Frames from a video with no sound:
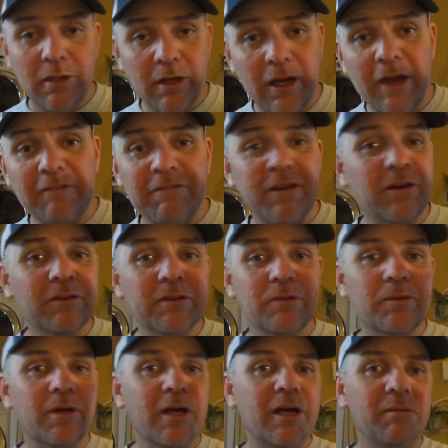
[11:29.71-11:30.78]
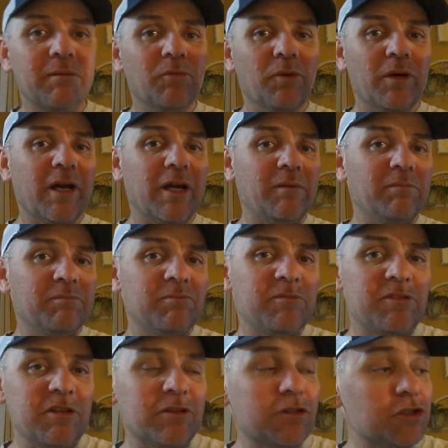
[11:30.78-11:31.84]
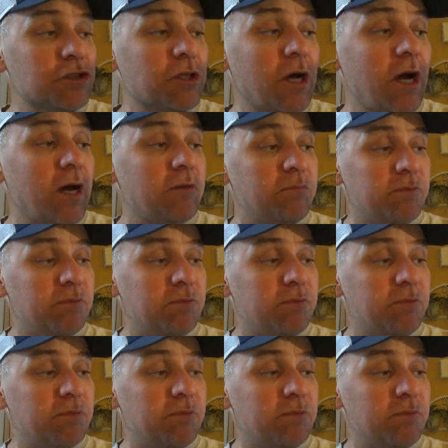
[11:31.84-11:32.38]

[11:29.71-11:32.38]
I felt it when I sent the shot.